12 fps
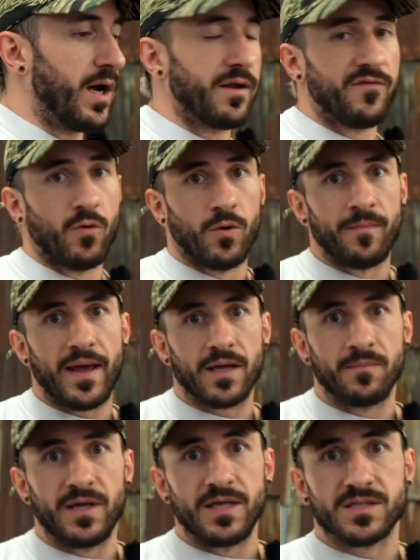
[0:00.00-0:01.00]
none of it would
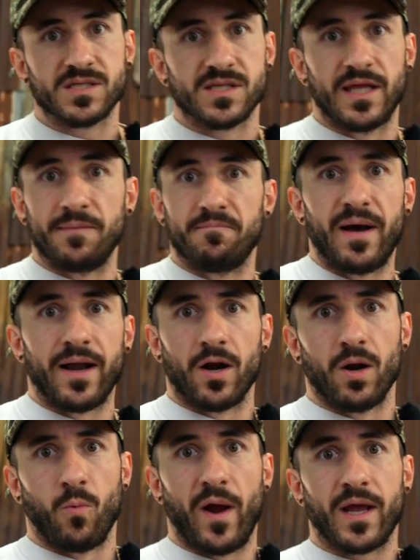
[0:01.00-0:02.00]
make me sleep
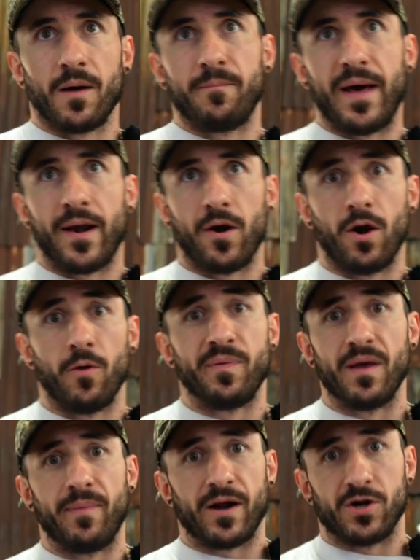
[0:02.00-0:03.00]
better, wake up better, or
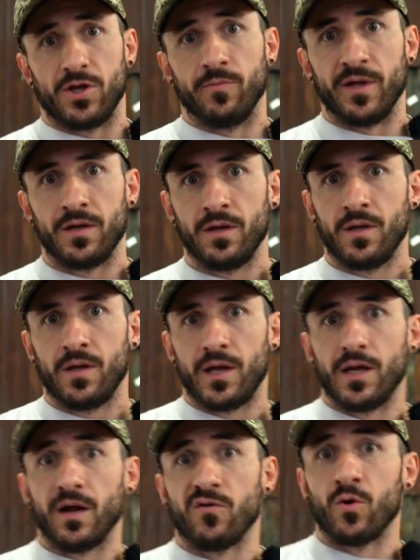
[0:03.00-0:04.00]
be a better human.
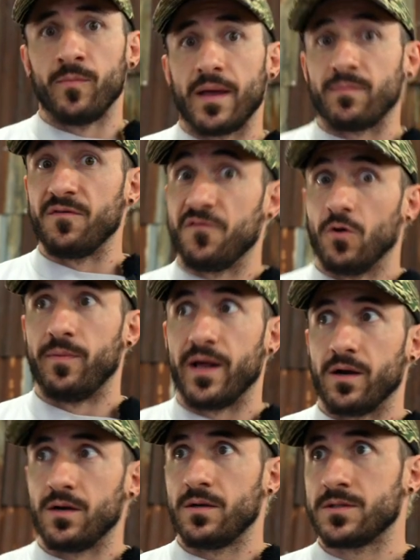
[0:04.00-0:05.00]
And none of it would make me feel
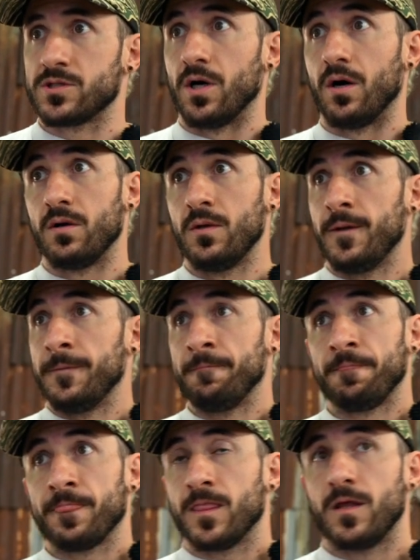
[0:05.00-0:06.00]
better. So,
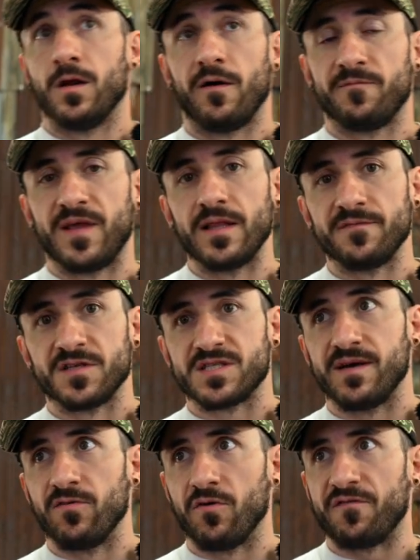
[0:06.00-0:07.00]
you know, I've deadlifted
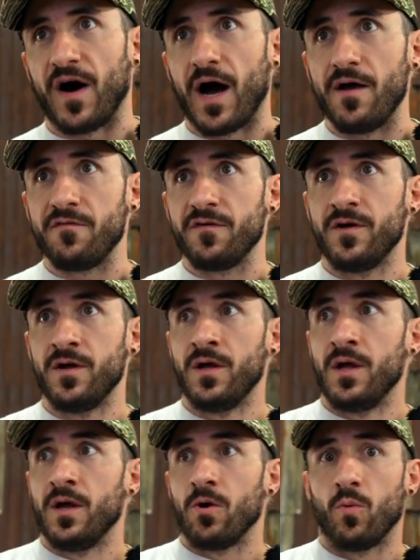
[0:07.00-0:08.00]
seven oh five.
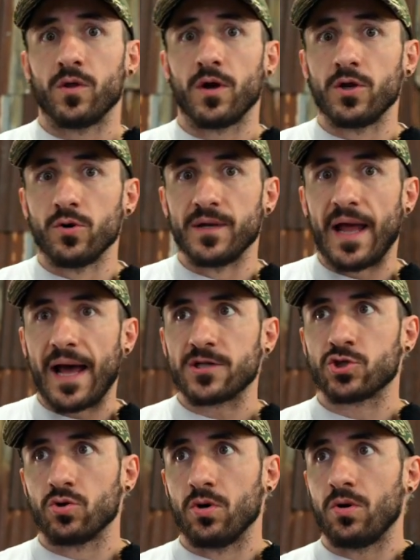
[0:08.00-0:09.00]
Whether I do it
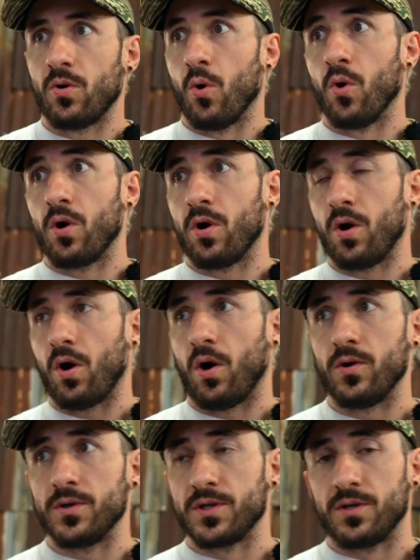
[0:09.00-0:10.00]
natural or
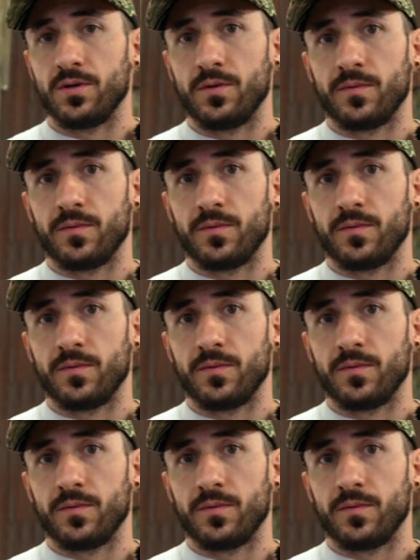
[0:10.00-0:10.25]
on